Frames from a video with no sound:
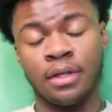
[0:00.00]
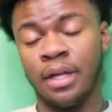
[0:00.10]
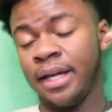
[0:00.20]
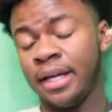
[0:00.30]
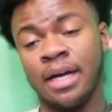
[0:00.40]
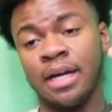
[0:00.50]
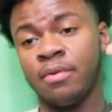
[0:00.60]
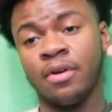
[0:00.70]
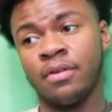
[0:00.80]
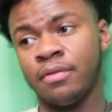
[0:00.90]
like God,
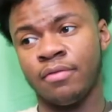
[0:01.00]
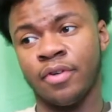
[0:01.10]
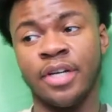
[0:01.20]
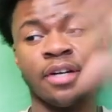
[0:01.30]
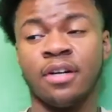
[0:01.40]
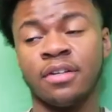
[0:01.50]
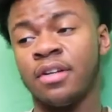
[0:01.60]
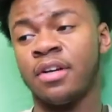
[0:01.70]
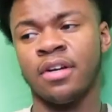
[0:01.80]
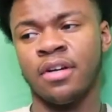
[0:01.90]
bro. Forget Aung
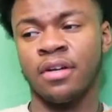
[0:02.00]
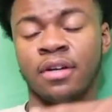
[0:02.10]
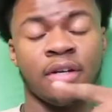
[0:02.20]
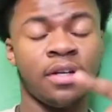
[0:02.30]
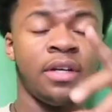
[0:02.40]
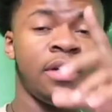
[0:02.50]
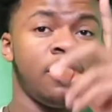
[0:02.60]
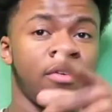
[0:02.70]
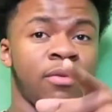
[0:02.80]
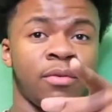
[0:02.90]
on Hong,
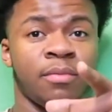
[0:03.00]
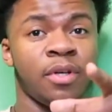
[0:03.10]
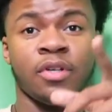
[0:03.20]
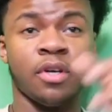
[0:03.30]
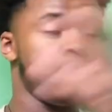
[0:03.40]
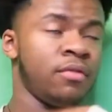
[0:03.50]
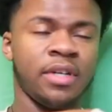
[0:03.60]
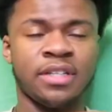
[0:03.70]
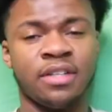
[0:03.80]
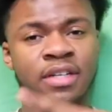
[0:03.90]
dude, bro. No,
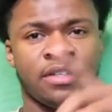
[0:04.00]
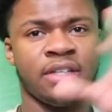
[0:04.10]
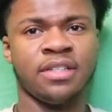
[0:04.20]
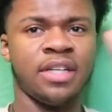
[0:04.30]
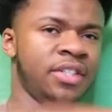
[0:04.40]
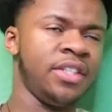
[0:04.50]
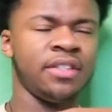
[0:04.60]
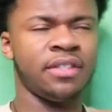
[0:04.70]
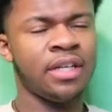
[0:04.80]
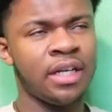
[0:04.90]
that's not that's not Jesus.